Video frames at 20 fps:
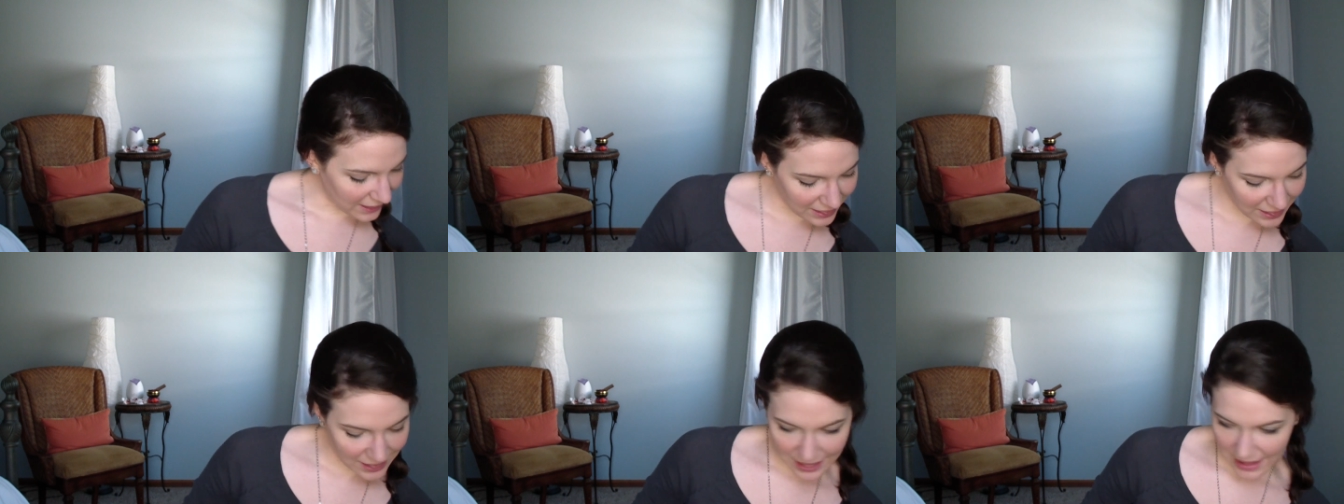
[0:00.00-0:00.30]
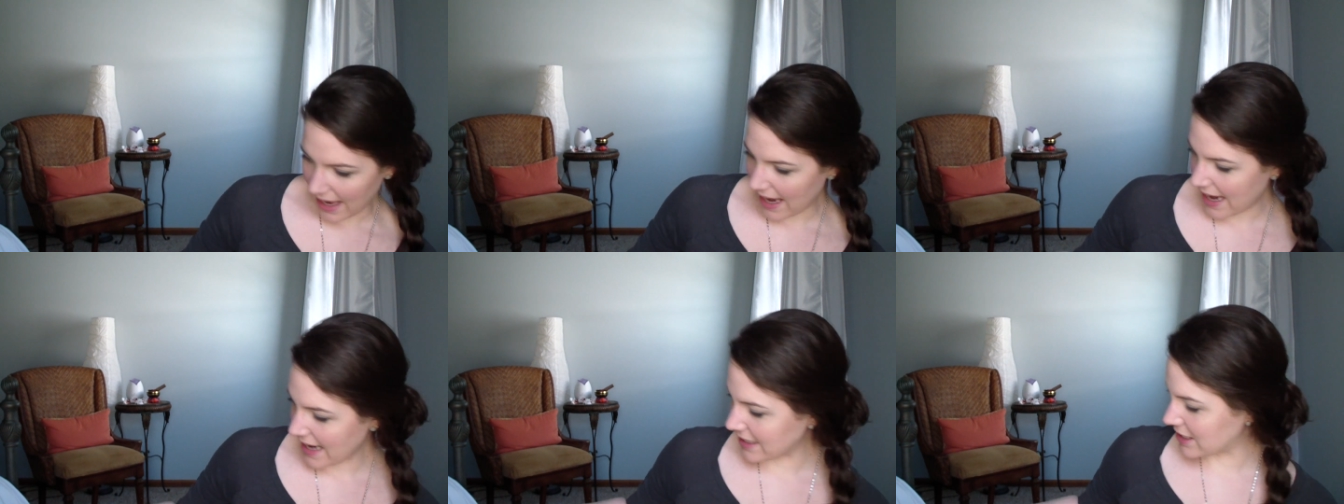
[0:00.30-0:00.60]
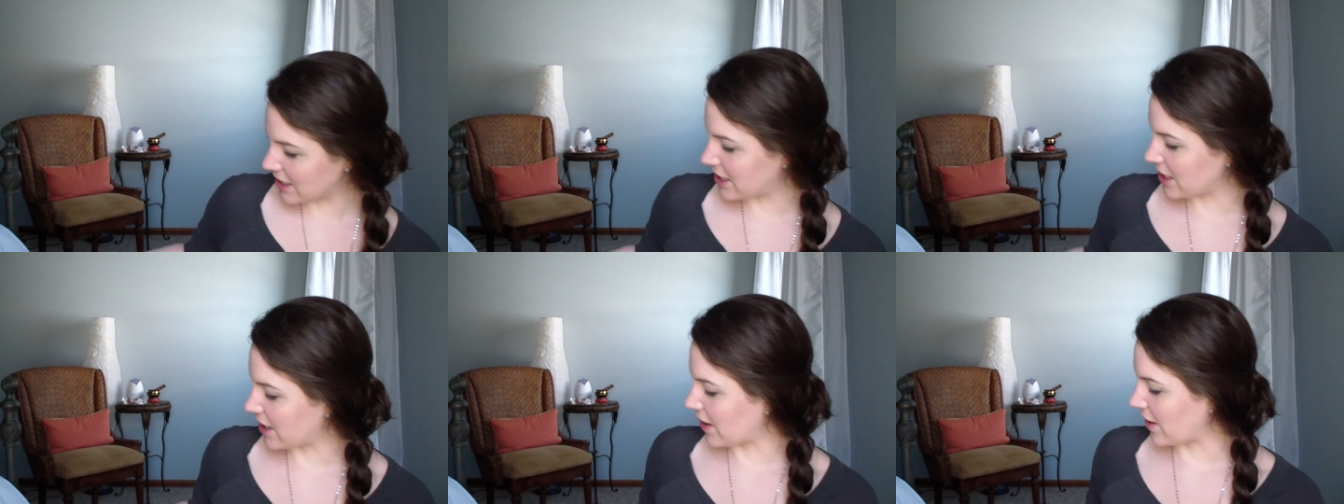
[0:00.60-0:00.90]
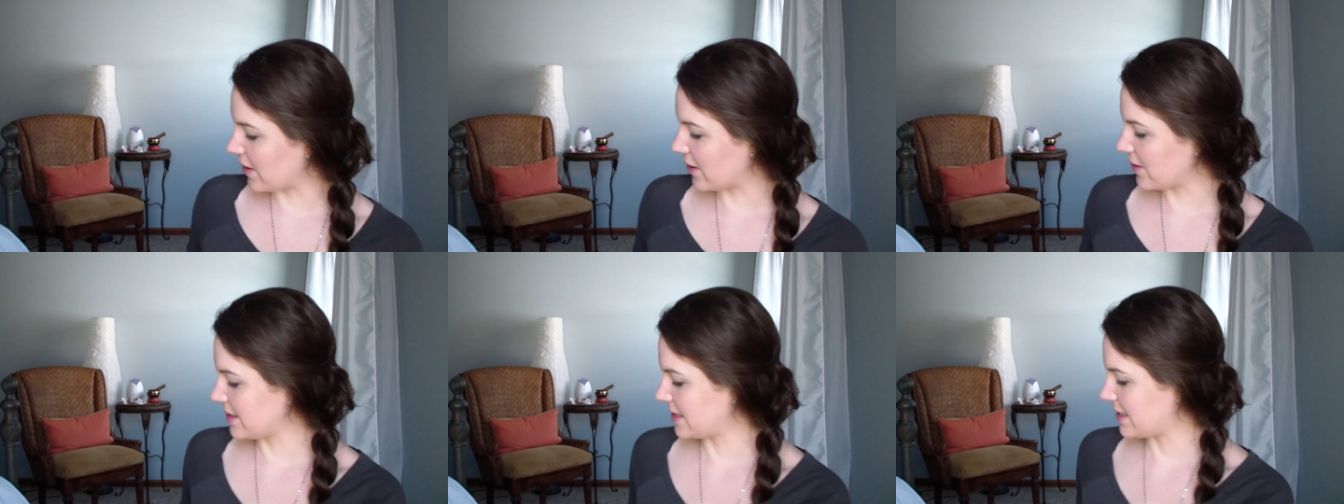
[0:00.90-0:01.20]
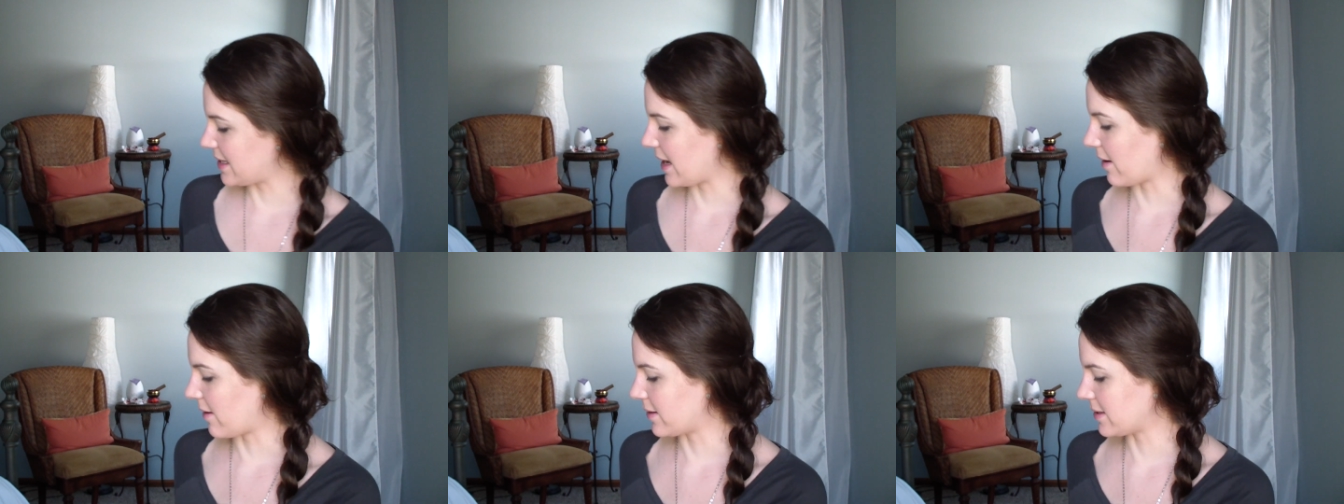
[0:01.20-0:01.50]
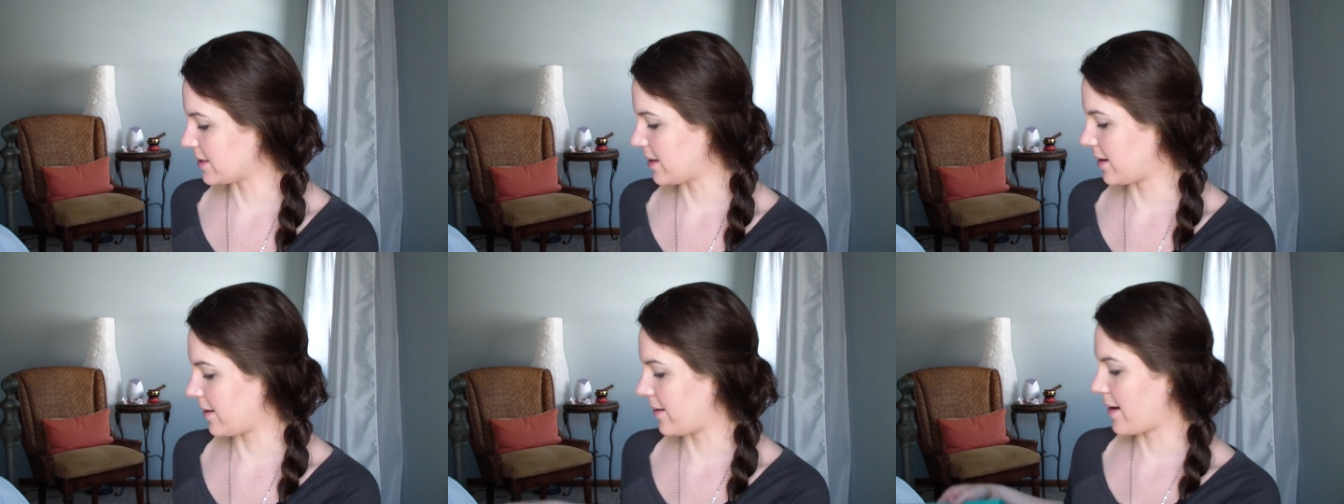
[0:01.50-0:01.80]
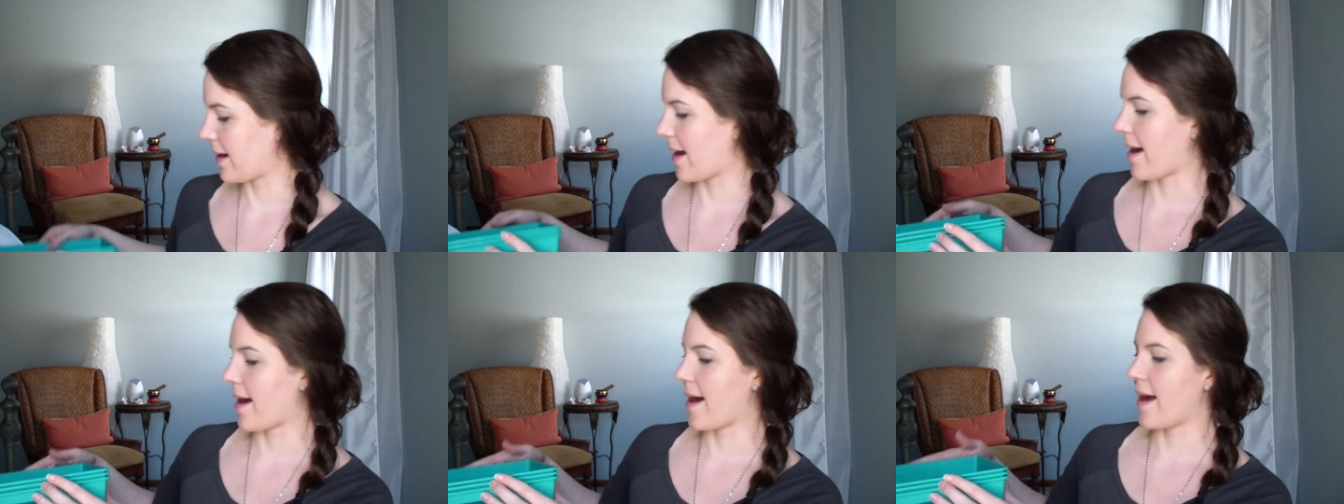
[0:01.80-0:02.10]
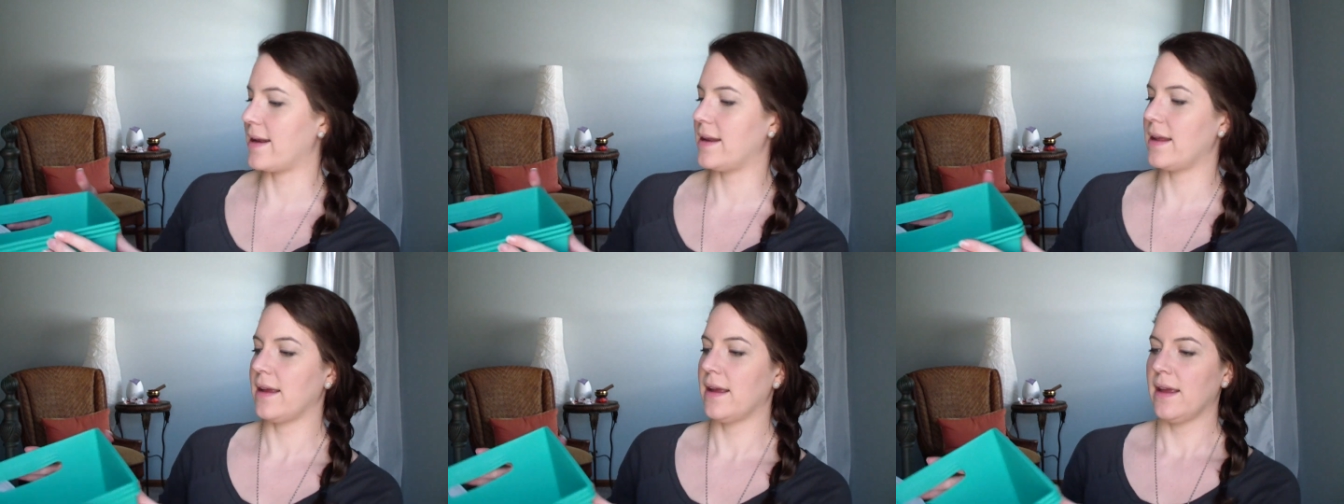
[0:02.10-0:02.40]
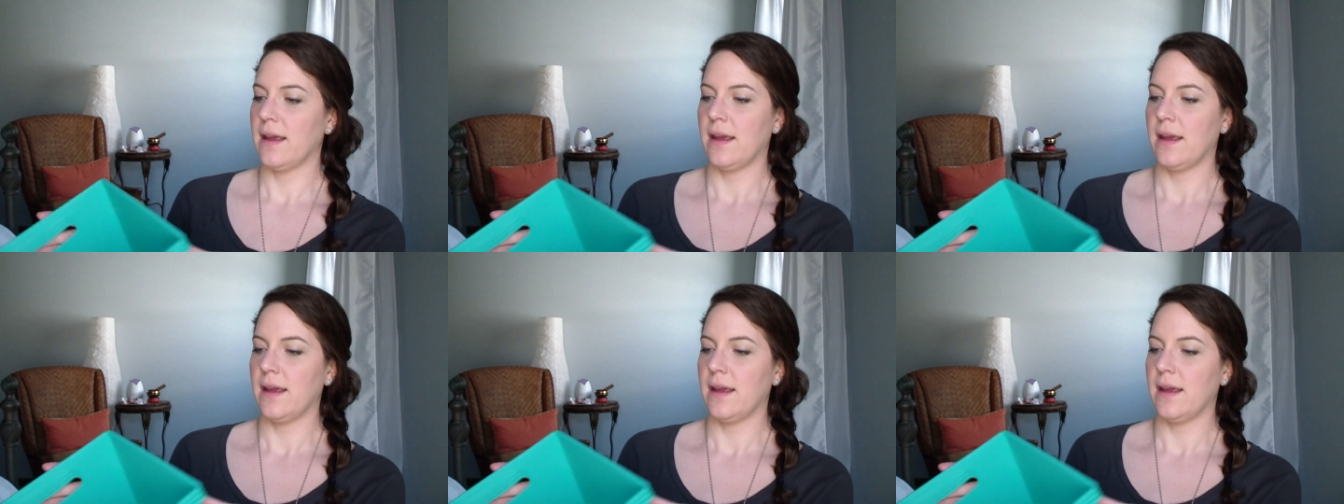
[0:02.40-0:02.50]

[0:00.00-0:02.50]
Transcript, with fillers: liked those. They also had